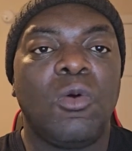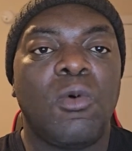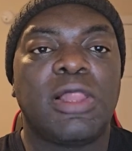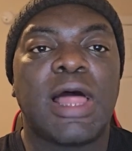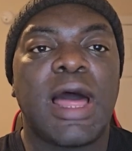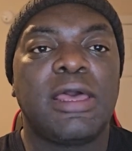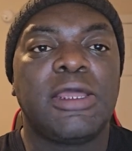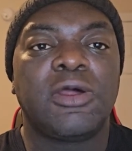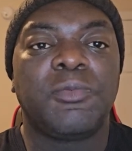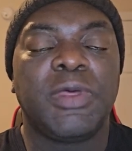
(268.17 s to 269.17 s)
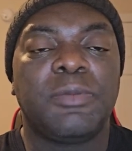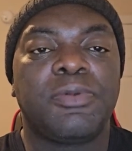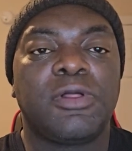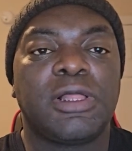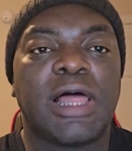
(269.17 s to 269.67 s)
voila,
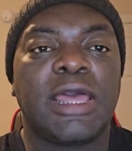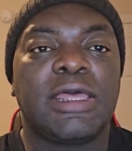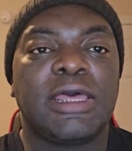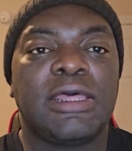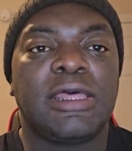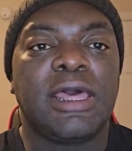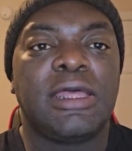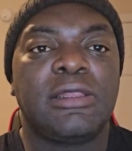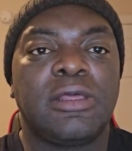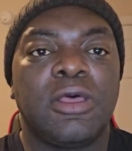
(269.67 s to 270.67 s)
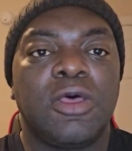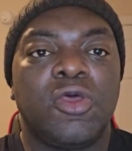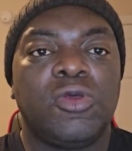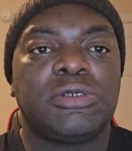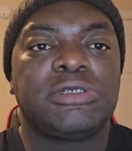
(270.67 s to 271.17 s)
people will like it, and
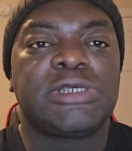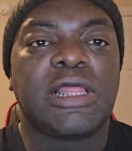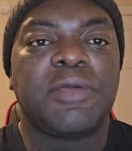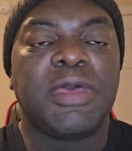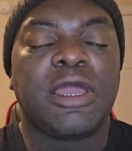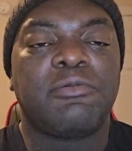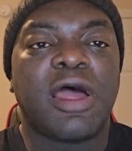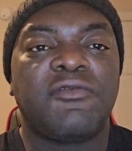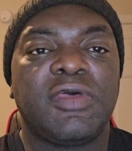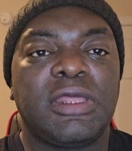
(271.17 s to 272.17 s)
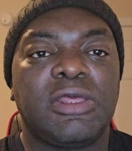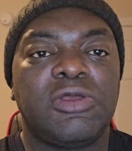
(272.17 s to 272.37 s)
you sell it, make a profit.